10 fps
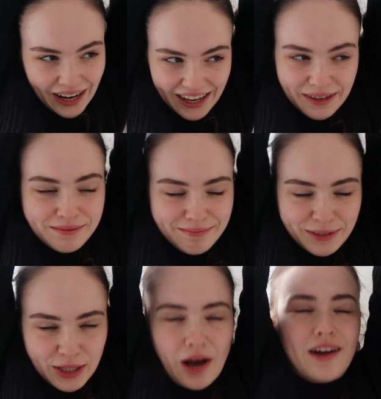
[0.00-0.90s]
I am
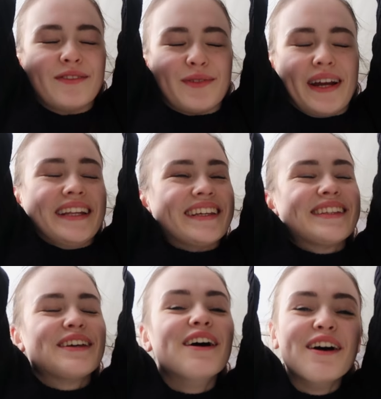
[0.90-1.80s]
beyond ready
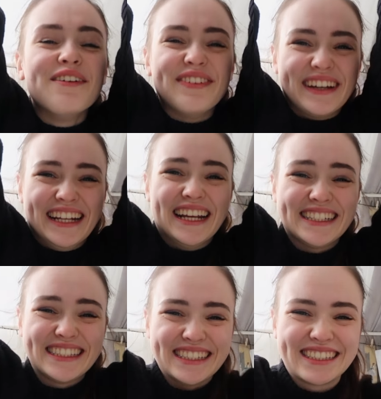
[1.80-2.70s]
to finish
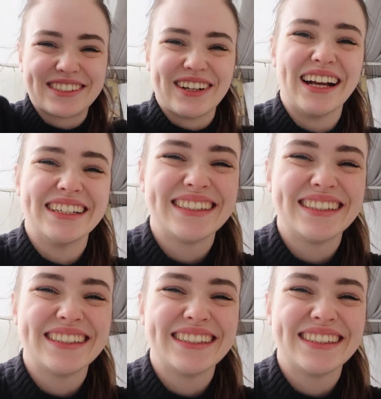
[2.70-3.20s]
this dress.